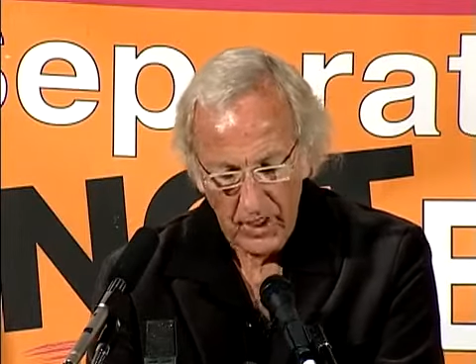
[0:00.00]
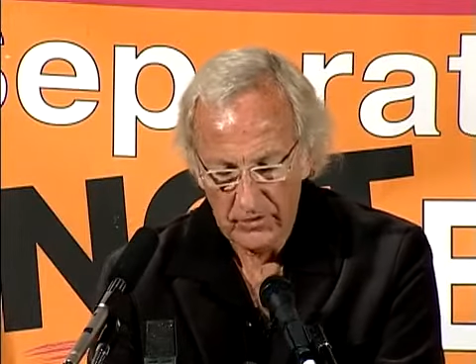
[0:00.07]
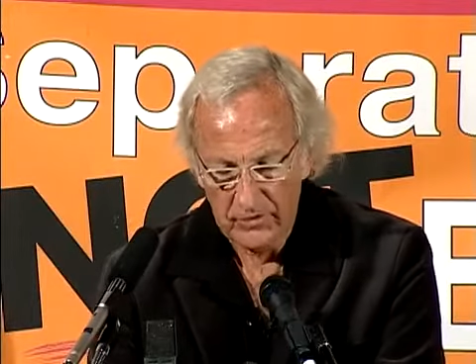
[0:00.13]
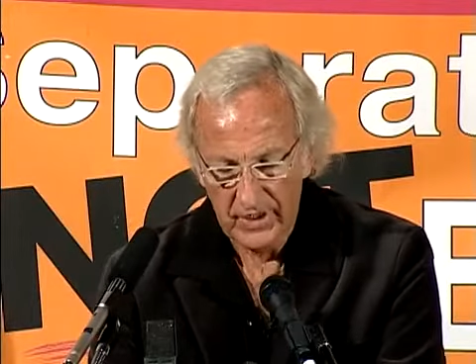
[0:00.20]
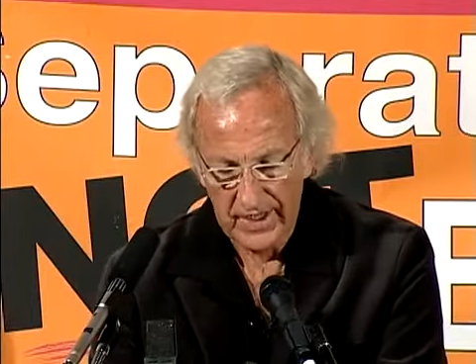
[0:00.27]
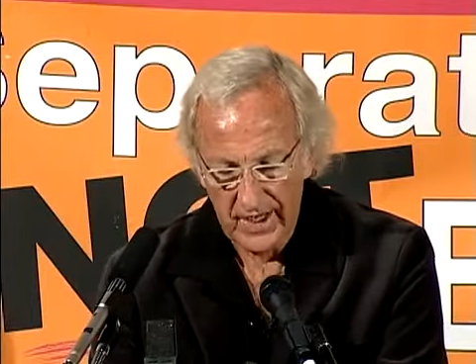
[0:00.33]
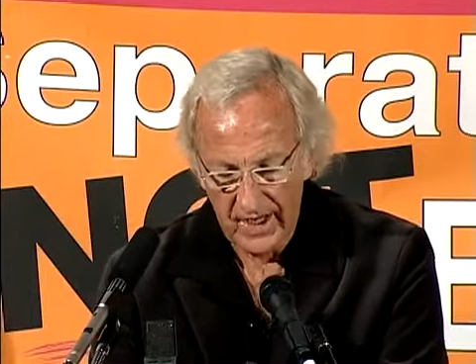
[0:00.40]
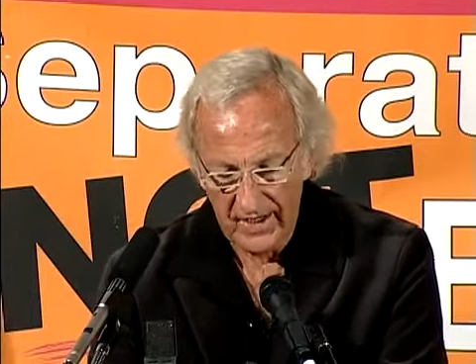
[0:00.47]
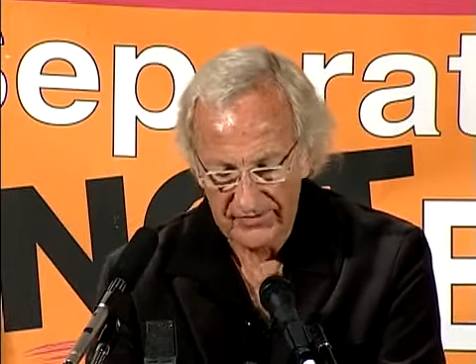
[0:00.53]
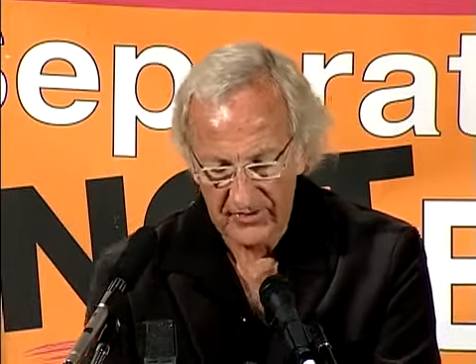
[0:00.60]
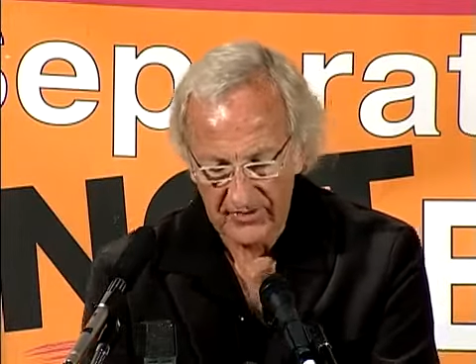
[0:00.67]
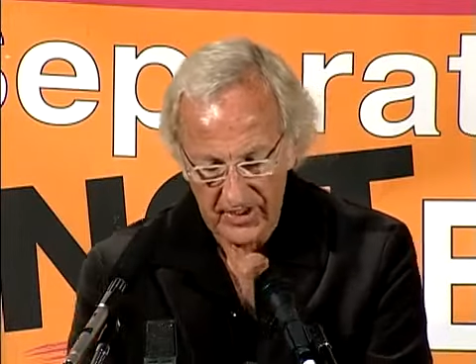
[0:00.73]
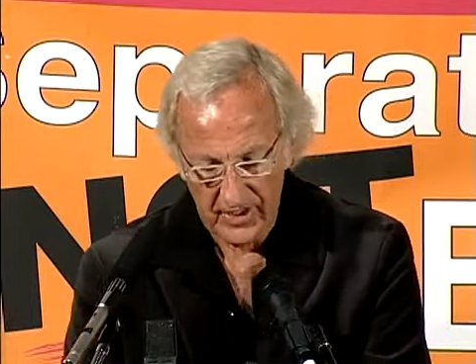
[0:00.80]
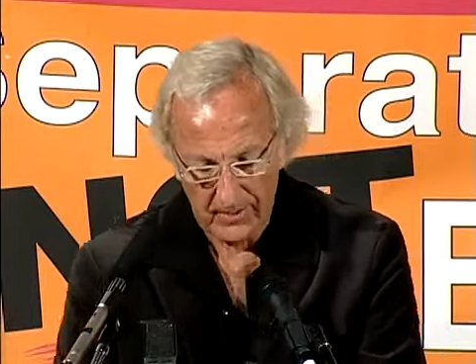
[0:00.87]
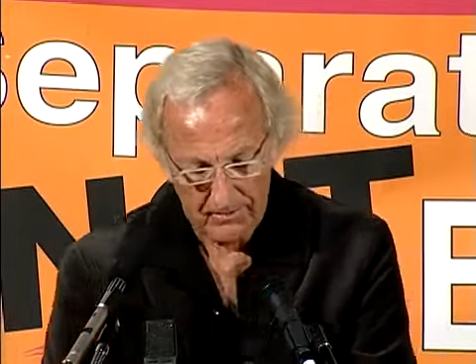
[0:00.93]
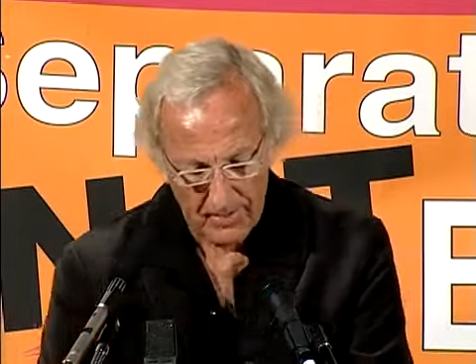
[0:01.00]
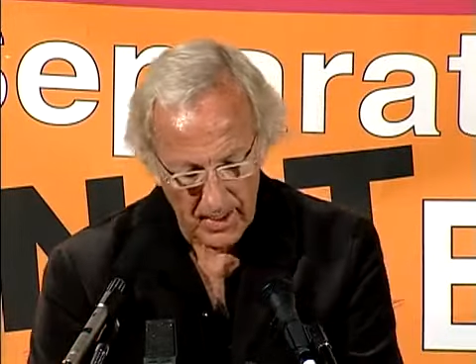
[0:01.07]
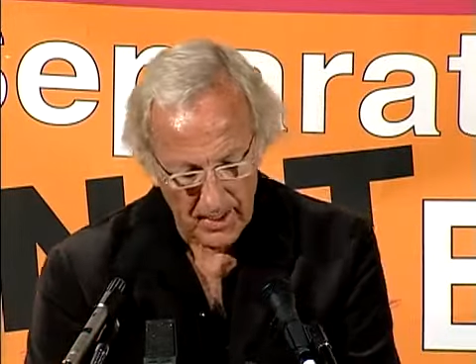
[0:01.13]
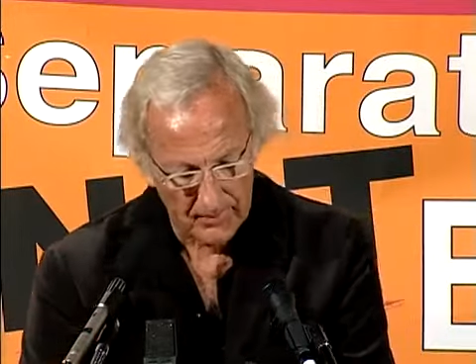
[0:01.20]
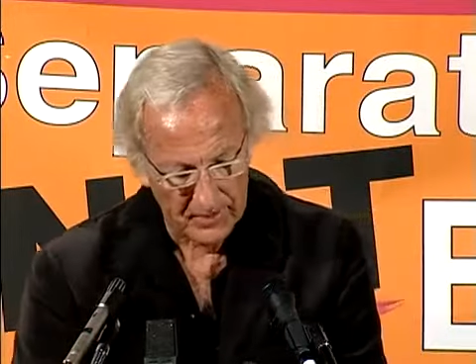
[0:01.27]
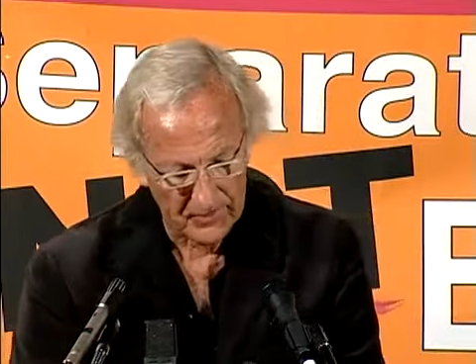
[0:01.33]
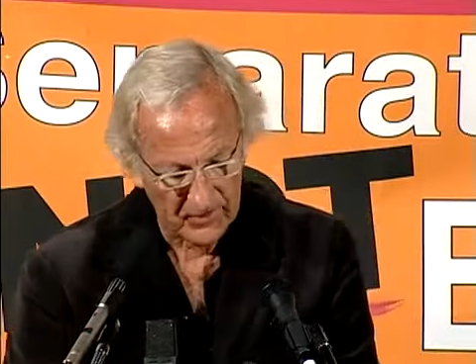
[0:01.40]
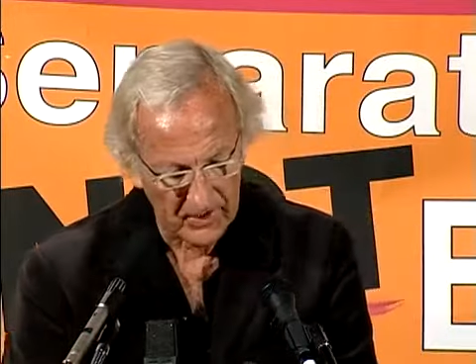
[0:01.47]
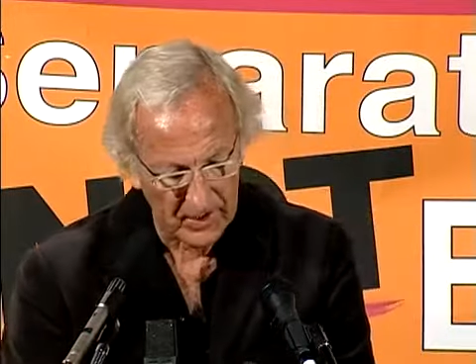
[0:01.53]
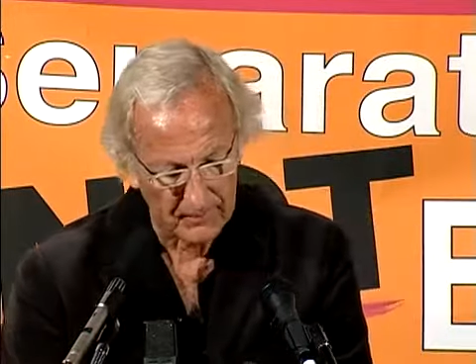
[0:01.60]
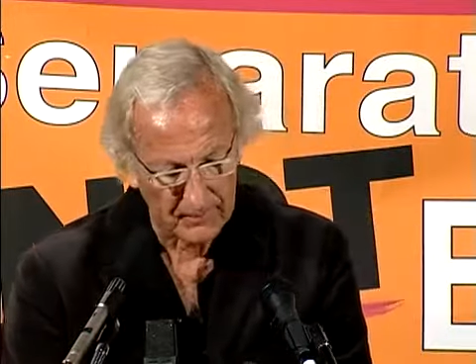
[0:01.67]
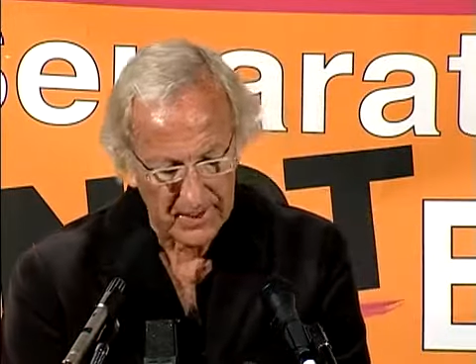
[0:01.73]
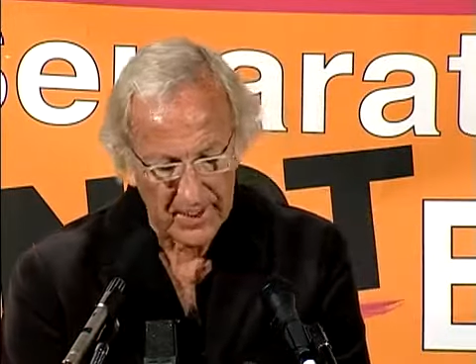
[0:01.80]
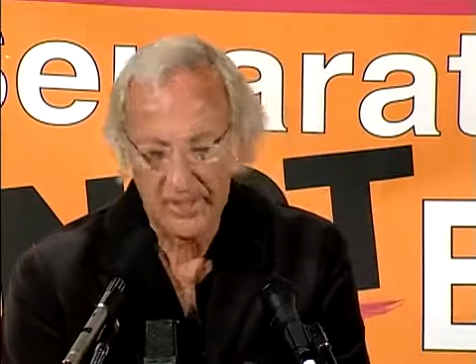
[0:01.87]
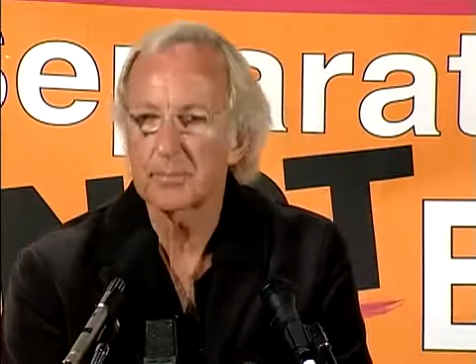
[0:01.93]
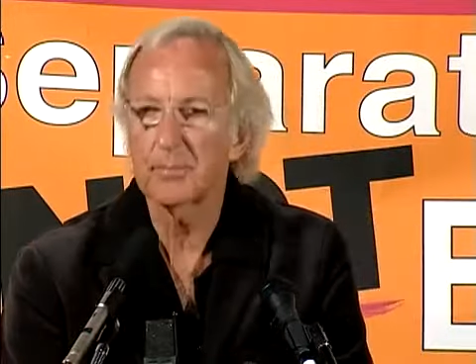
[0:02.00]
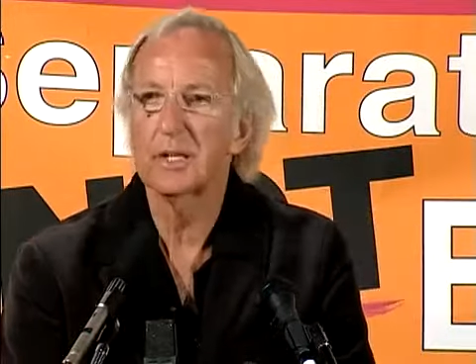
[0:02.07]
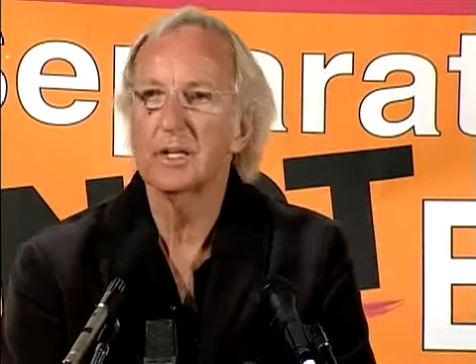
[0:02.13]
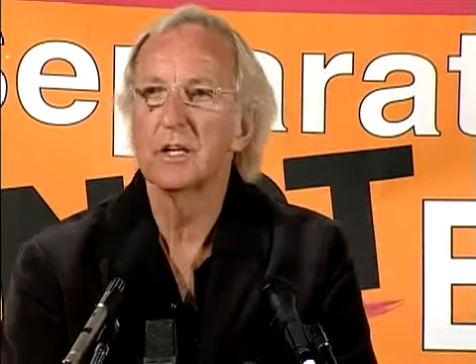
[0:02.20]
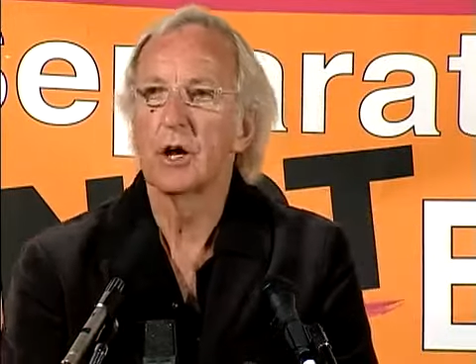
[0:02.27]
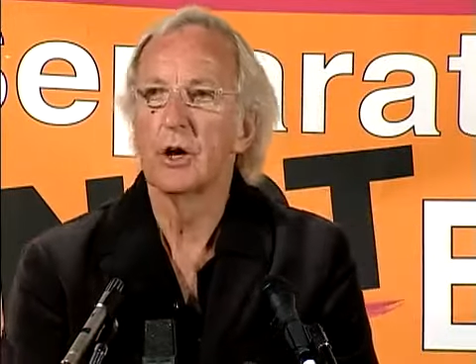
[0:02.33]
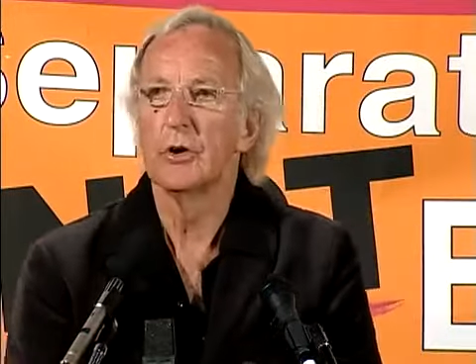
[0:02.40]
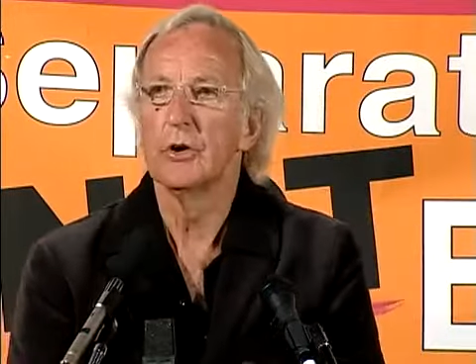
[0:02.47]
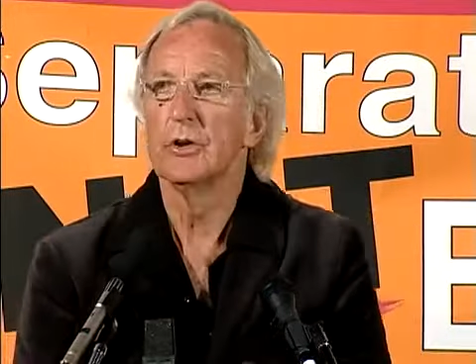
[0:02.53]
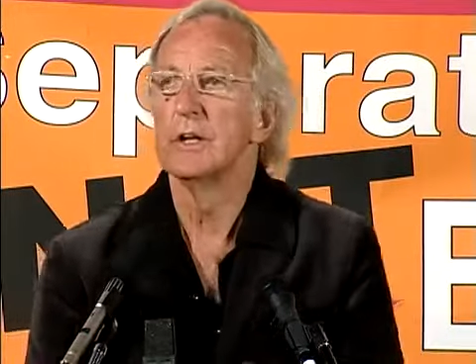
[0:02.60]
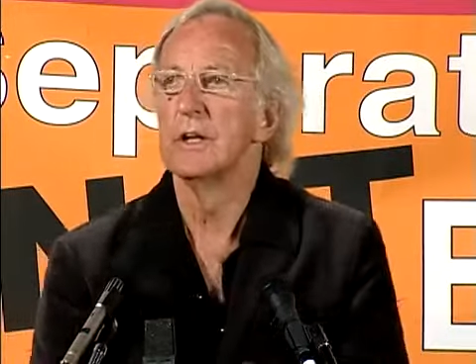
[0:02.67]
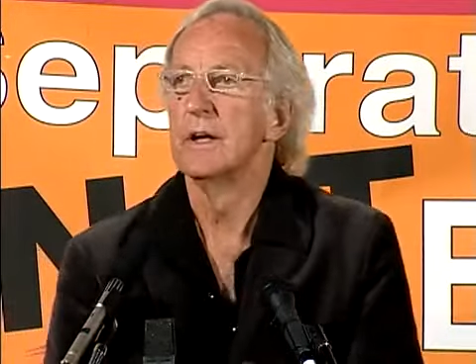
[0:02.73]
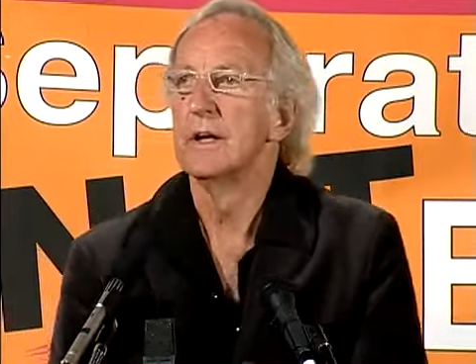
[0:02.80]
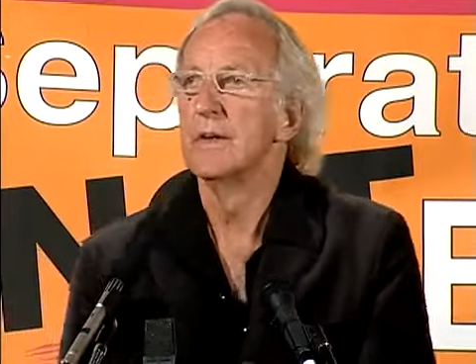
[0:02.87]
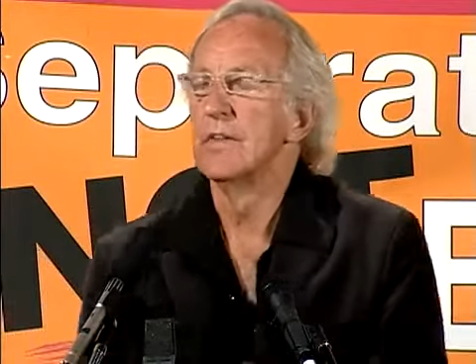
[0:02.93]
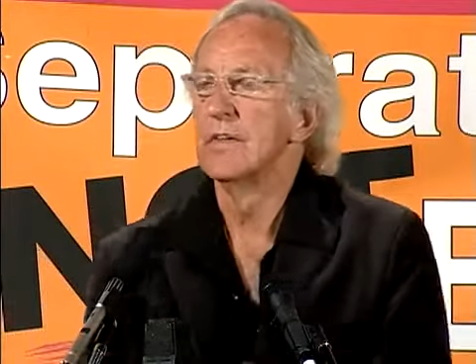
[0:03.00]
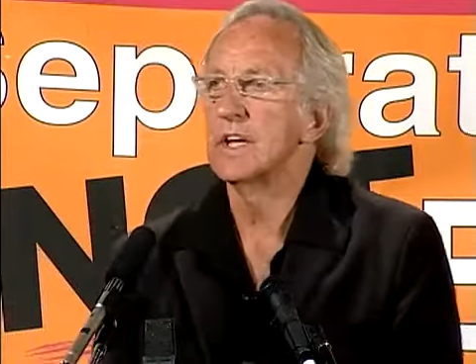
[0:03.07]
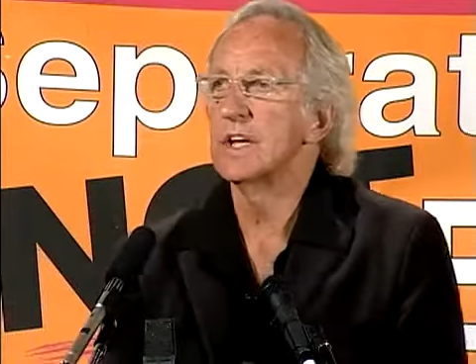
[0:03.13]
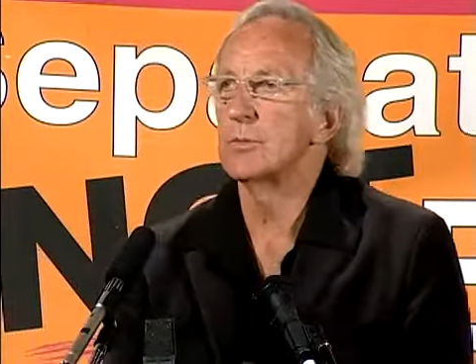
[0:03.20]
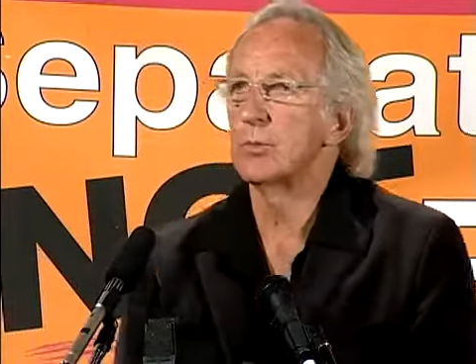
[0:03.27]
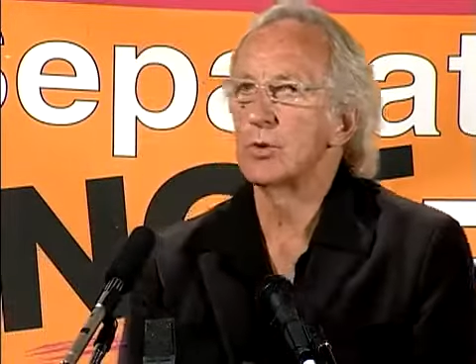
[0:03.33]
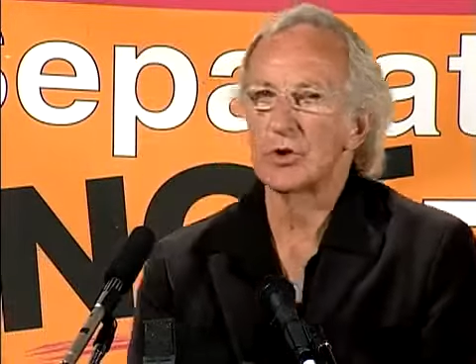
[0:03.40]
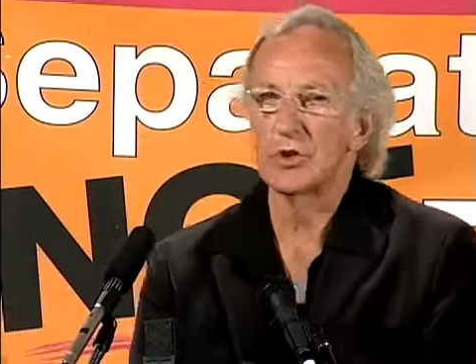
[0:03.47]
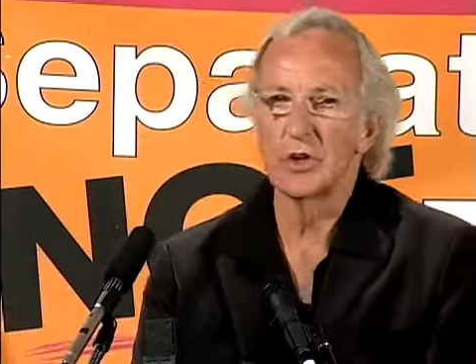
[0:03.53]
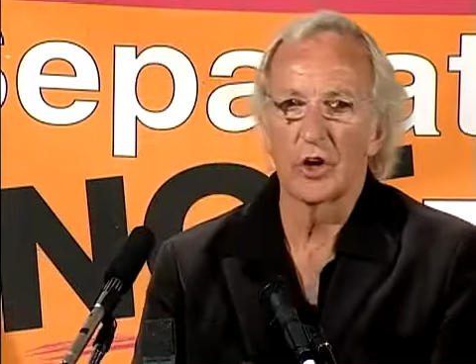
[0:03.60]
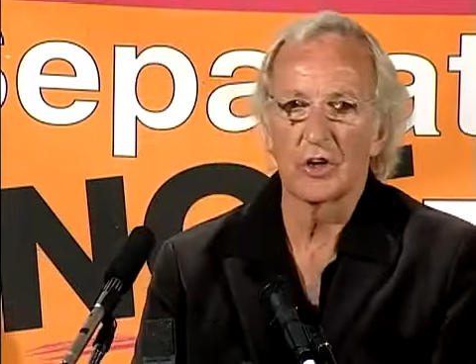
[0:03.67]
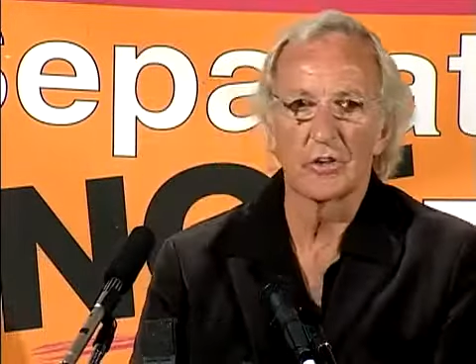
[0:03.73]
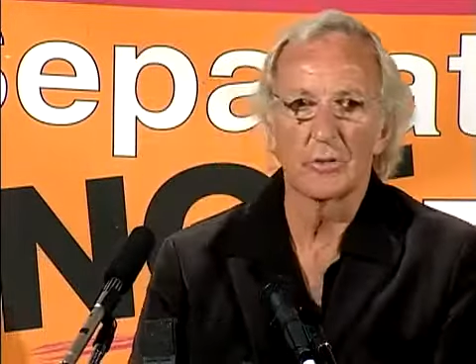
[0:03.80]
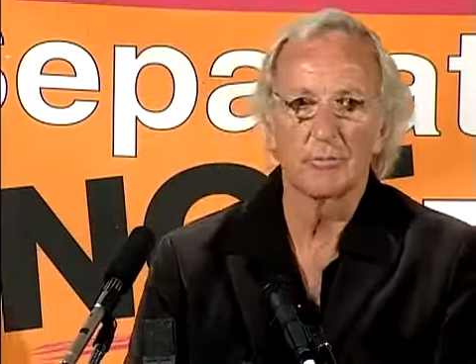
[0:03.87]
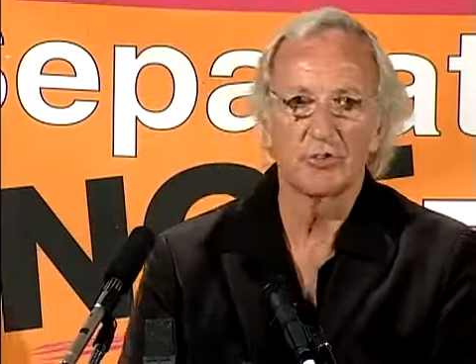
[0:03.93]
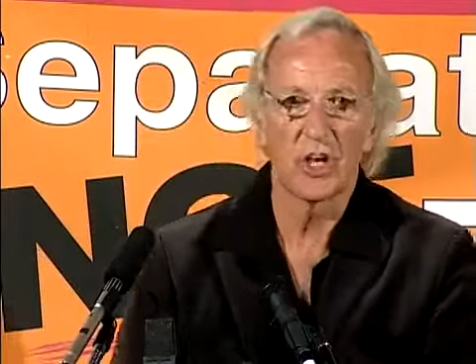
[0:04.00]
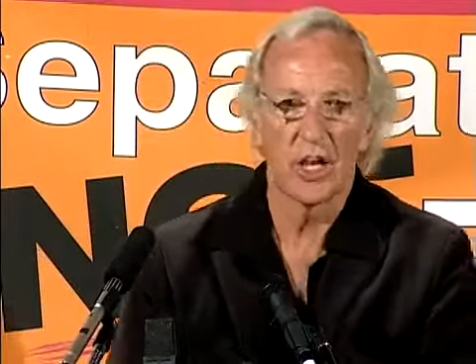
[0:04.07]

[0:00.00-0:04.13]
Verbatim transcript: only after the Obama team let it be known it would not